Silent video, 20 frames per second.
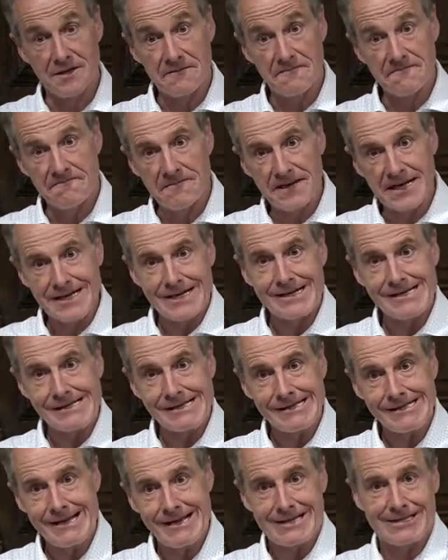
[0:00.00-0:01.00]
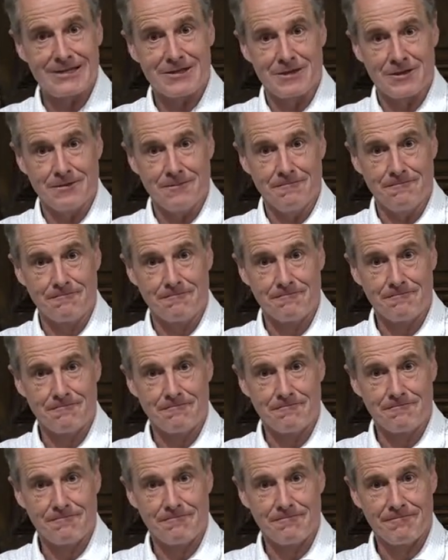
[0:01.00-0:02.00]
the vital lesson,
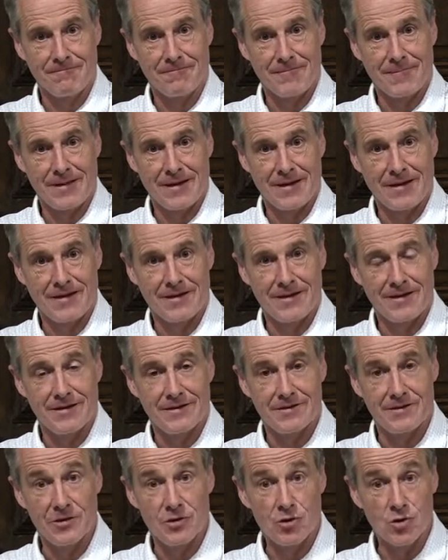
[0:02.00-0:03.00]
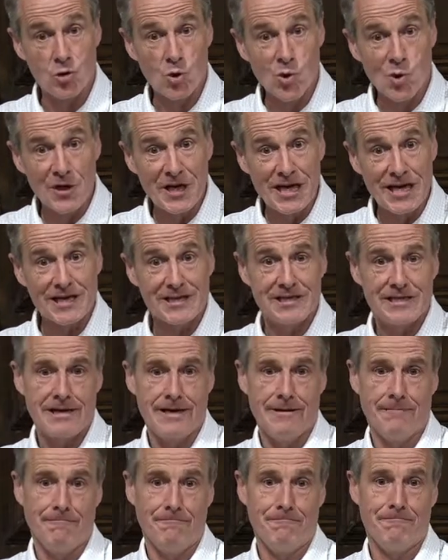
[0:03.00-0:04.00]
to draw near to
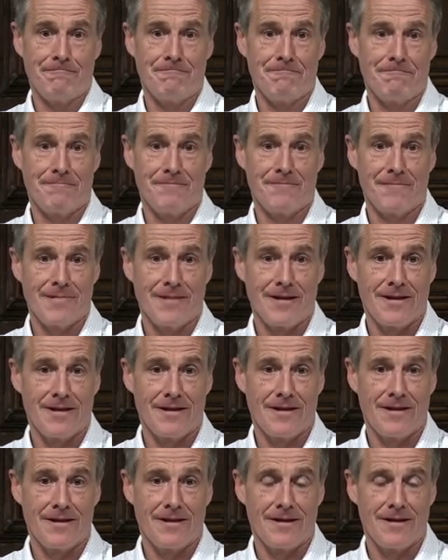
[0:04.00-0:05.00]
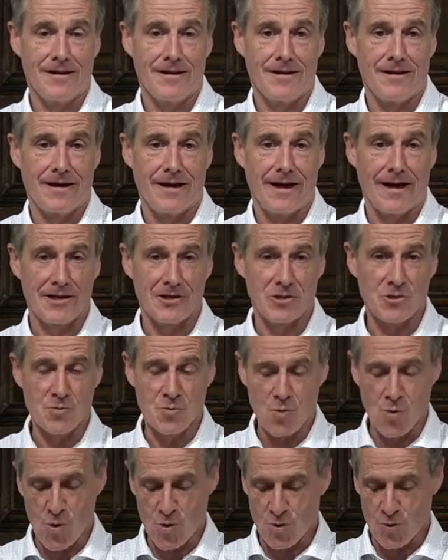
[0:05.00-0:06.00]
him and to
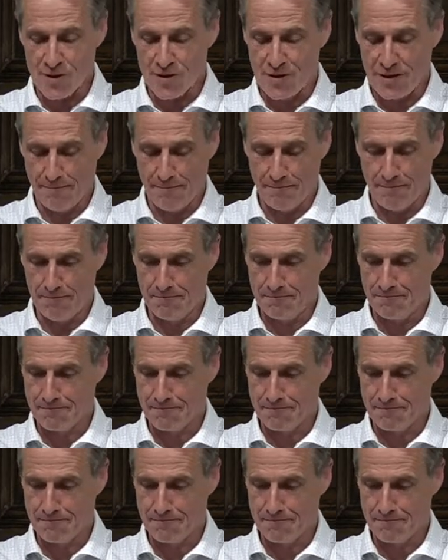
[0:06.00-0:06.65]
walk with him.